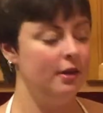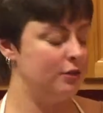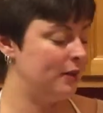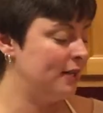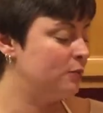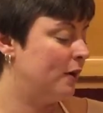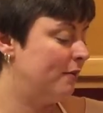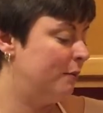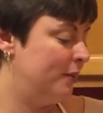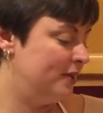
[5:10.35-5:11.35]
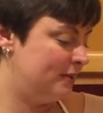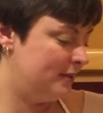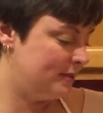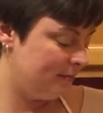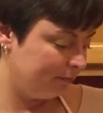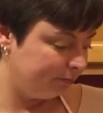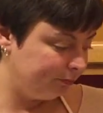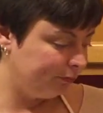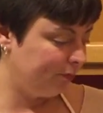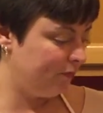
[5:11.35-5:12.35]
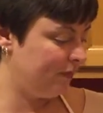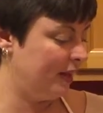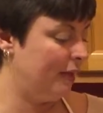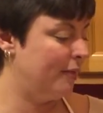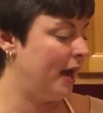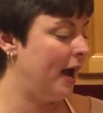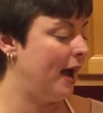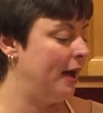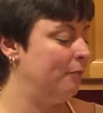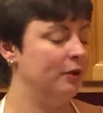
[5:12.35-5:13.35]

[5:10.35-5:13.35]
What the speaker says: So that's one of the reasons that I